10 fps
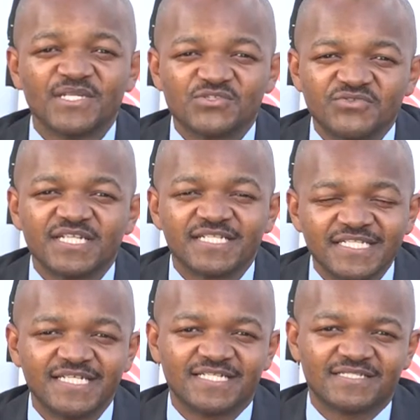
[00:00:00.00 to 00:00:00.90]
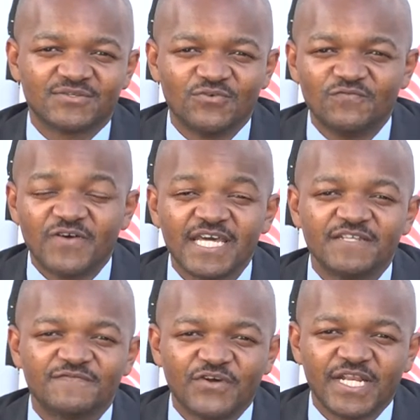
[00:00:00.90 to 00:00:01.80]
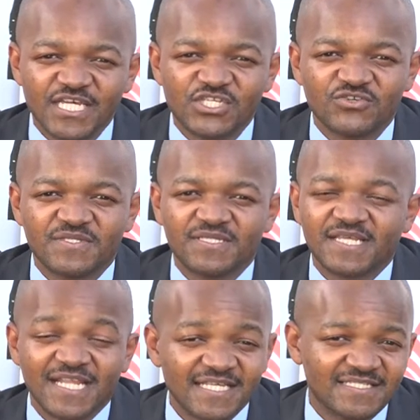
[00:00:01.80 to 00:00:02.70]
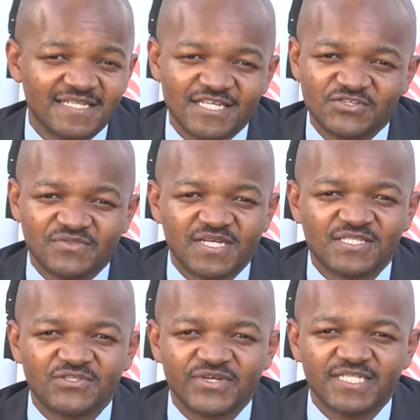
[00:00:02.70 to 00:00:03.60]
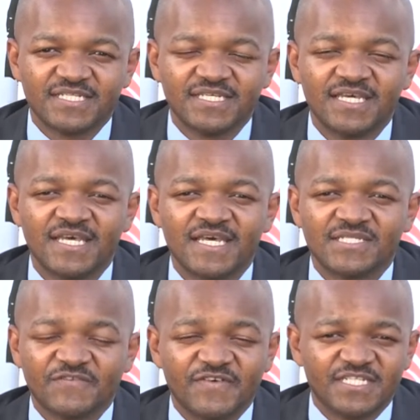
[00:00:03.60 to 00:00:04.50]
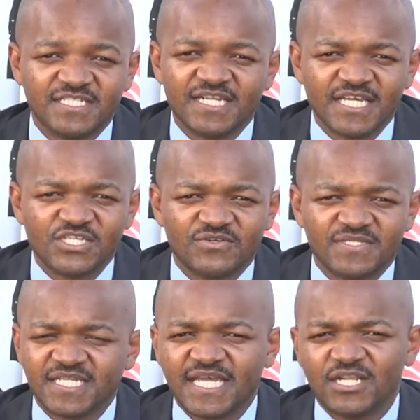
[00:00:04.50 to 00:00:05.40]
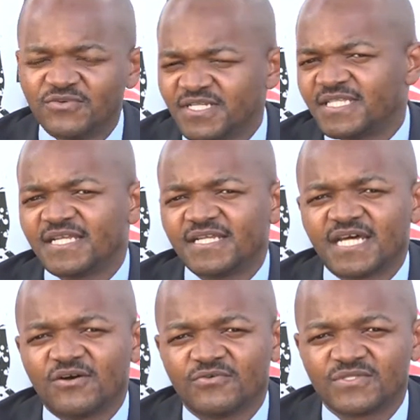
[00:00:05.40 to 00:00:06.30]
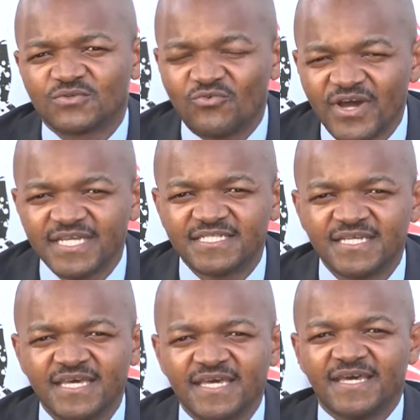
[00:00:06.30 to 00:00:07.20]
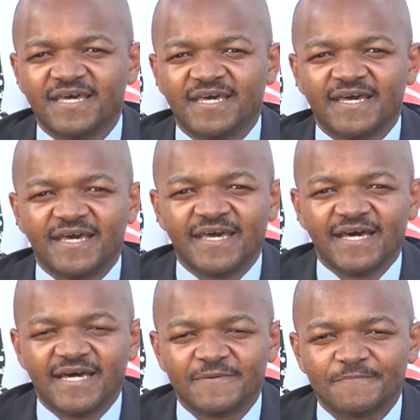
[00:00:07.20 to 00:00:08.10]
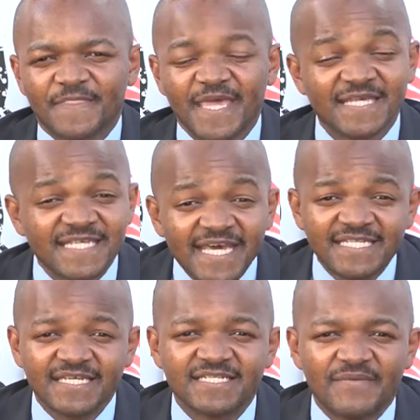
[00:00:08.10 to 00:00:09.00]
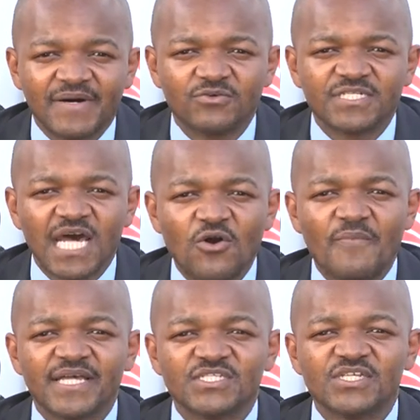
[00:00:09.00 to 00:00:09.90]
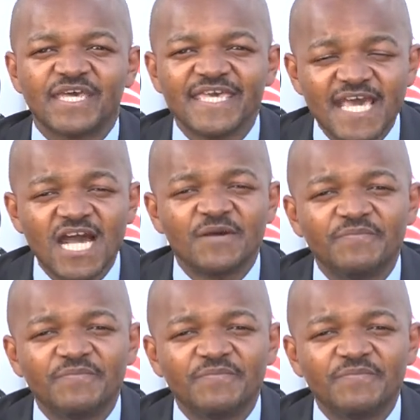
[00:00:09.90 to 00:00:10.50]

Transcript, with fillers: student leaders who vied for elections in the last election, that's 2017 elections. And I looked at that and I was quite I'm excited about how much young